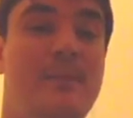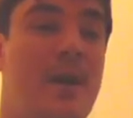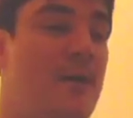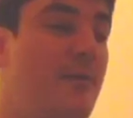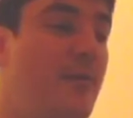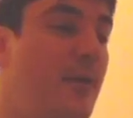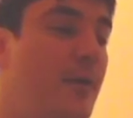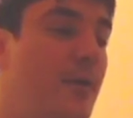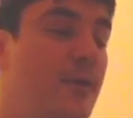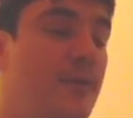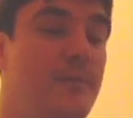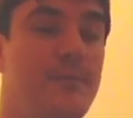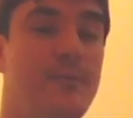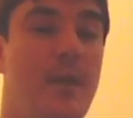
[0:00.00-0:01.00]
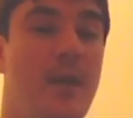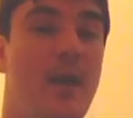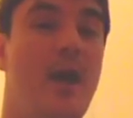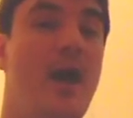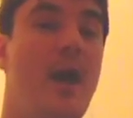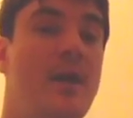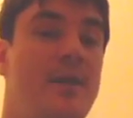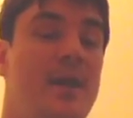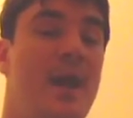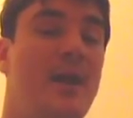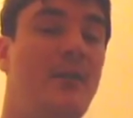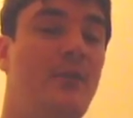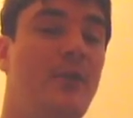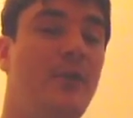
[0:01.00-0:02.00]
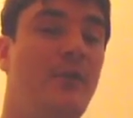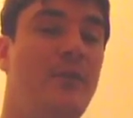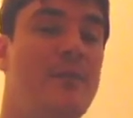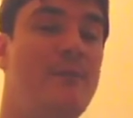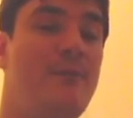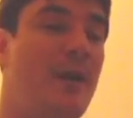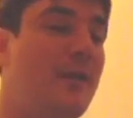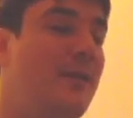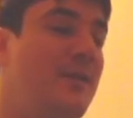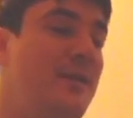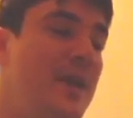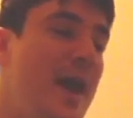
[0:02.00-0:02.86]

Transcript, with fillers: manifold? And the answer is an emphatic